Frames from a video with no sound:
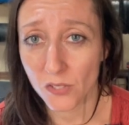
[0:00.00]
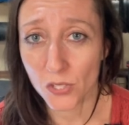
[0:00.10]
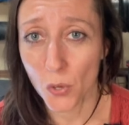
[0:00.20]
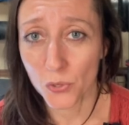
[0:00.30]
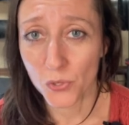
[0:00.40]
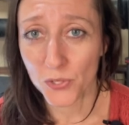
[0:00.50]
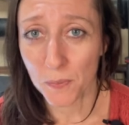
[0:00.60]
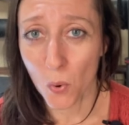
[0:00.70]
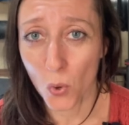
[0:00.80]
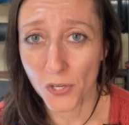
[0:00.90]
social
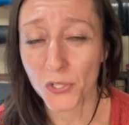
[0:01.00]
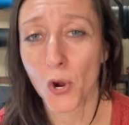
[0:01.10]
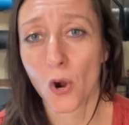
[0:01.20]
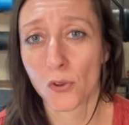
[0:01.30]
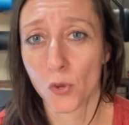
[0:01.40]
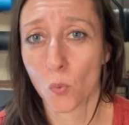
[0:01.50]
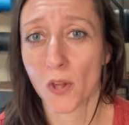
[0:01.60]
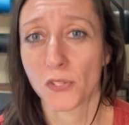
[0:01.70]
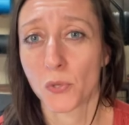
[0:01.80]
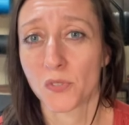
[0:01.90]
support are the
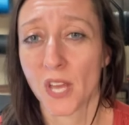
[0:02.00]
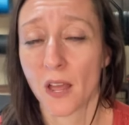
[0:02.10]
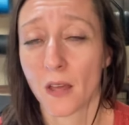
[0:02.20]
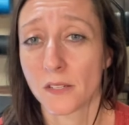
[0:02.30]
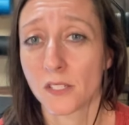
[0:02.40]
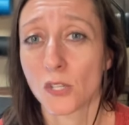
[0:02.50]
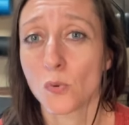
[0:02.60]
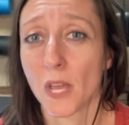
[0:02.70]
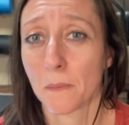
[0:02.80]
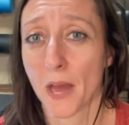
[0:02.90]
ones who tend to
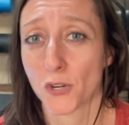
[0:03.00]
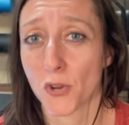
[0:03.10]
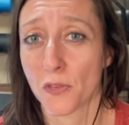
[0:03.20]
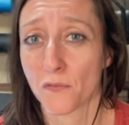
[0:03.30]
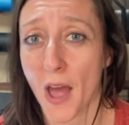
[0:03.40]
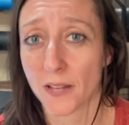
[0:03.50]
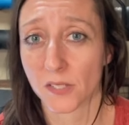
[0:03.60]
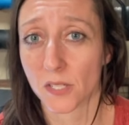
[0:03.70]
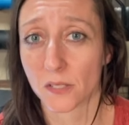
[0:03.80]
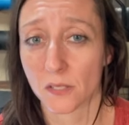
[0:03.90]
get better the
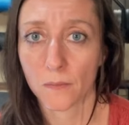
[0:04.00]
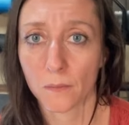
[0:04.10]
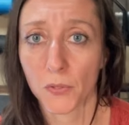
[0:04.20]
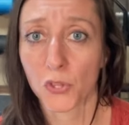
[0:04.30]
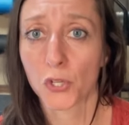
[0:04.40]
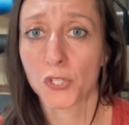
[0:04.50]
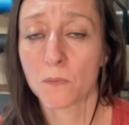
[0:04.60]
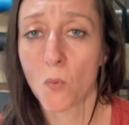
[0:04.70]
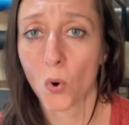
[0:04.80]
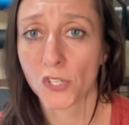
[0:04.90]
fastest. But there's
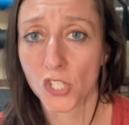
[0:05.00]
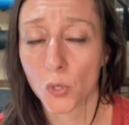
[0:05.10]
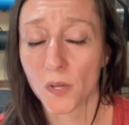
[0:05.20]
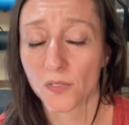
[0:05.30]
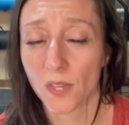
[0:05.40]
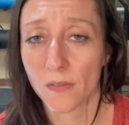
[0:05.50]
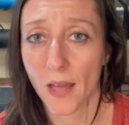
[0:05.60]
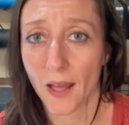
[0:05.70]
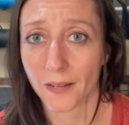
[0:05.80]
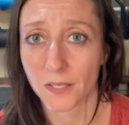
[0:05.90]
more to it than
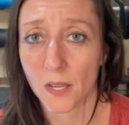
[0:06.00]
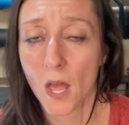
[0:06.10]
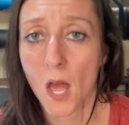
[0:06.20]
that.